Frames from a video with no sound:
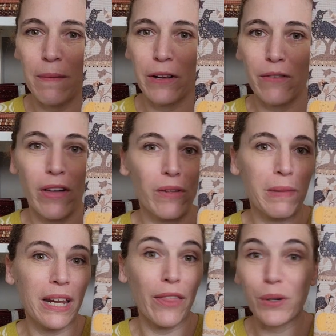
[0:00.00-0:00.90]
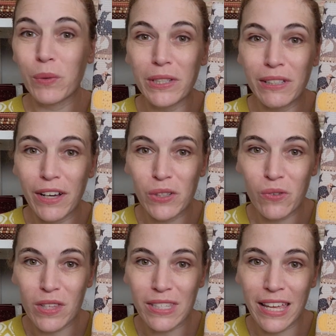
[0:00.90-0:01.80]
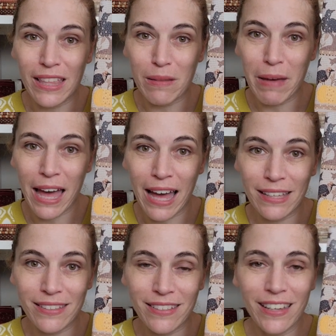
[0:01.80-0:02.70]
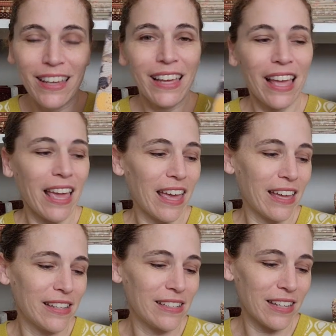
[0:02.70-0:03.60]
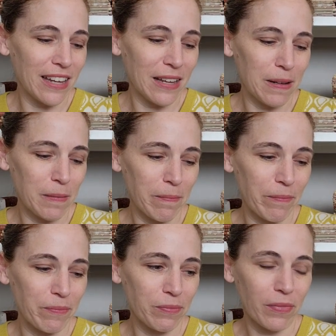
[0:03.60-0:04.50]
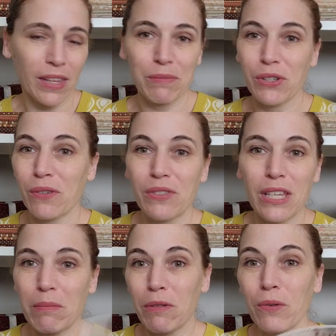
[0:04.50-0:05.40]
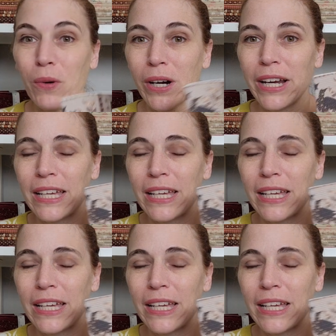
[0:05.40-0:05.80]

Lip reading: There have been other quilt alongs for this in the past, and I'm sure you've seen it before.